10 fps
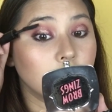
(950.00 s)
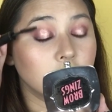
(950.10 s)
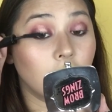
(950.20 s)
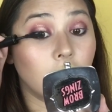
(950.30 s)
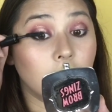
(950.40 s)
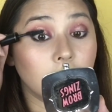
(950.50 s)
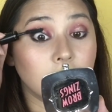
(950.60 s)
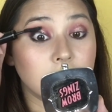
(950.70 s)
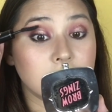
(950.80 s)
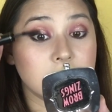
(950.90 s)
long
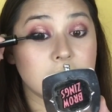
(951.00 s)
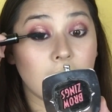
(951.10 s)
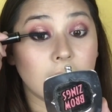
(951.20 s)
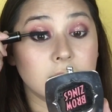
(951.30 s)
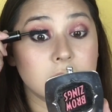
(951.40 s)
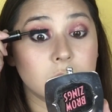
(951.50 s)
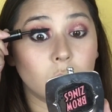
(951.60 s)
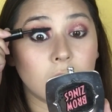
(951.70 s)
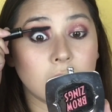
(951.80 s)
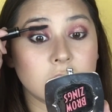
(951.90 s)
and intense
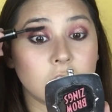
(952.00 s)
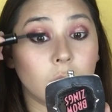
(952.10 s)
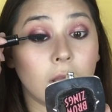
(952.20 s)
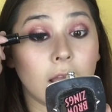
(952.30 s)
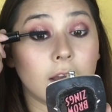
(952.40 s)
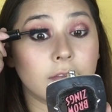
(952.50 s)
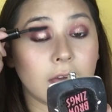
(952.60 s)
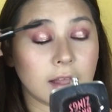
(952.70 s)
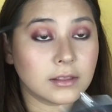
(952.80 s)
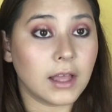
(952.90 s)
when I don't have
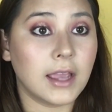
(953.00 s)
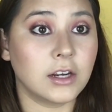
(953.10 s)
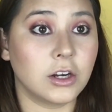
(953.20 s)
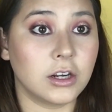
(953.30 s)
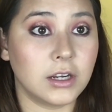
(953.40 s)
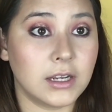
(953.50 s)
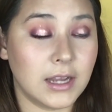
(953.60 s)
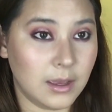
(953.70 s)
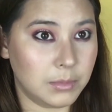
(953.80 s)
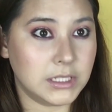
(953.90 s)
that liner
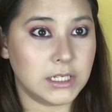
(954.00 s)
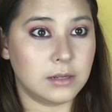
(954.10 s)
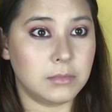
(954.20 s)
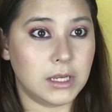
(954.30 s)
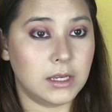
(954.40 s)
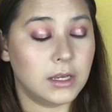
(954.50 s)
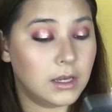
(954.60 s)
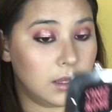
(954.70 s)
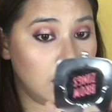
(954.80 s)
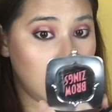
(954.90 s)
inhibiting me.
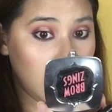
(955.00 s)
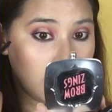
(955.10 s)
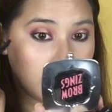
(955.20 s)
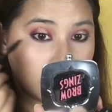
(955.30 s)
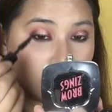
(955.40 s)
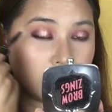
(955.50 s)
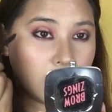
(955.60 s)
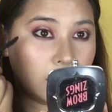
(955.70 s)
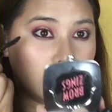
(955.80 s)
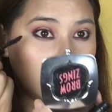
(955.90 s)
I could have
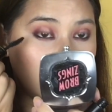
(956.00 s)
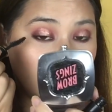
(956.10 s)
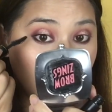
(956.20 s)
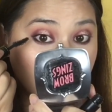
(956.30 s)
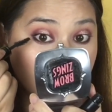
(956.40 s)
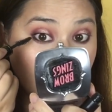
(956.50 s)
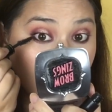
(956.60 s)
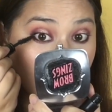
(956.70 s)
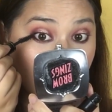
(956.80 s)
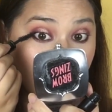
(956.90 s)
tight lined the whole
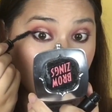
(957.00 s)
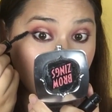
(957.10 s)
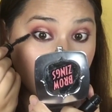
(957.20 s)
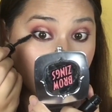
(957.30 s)
entire